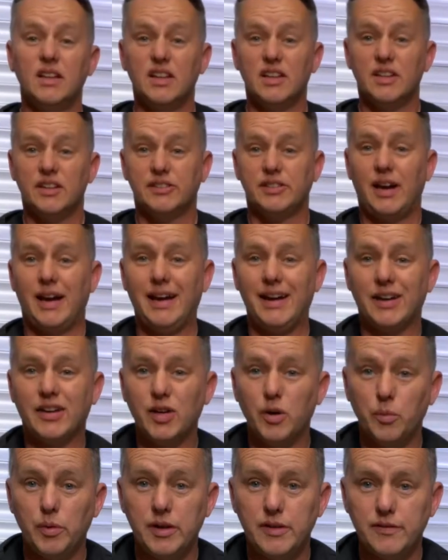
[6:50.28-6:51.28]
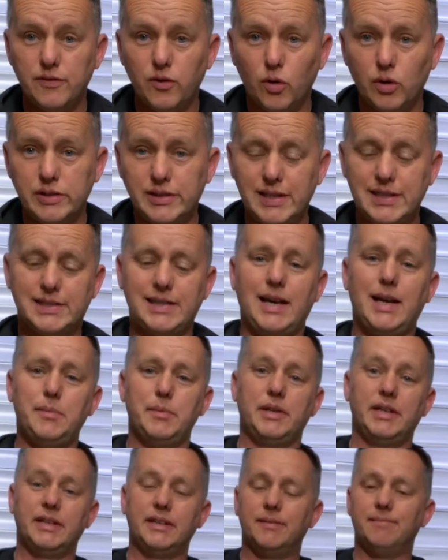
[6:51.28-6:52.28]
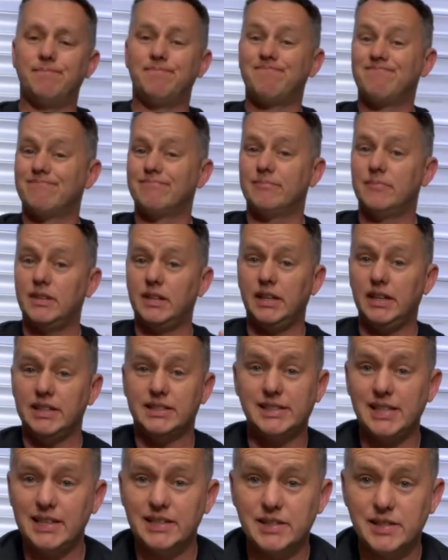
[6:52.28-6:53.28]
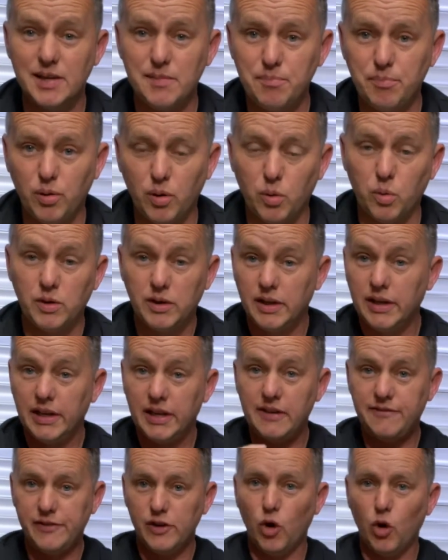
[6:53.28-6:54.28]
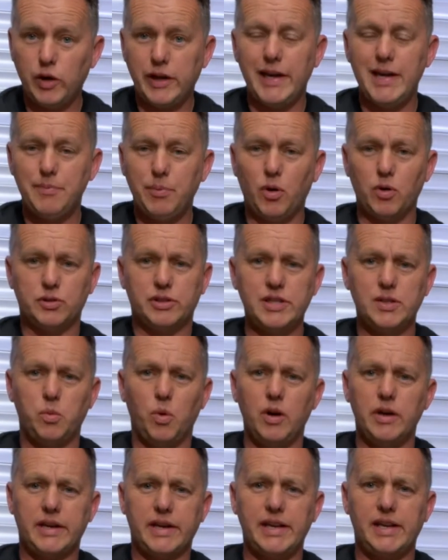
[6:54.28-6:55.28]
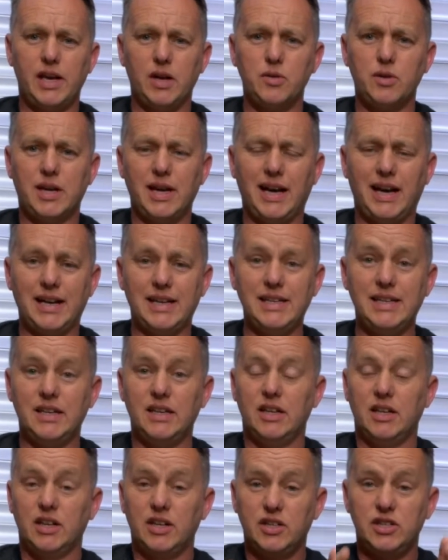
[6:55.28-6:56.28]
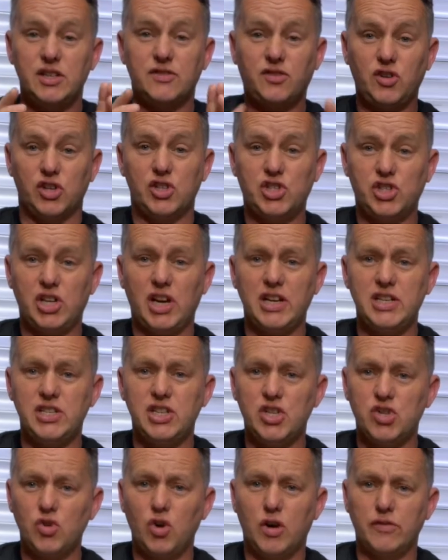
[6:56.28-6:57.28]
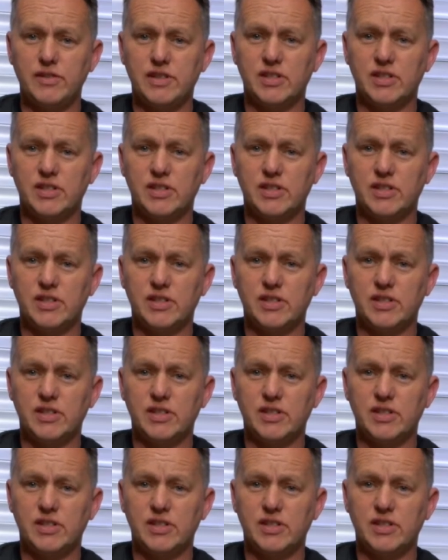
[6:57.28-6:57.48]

So how can we avoid this happening? It's dead simple. If your gearbox is working okay, you've got to change your driving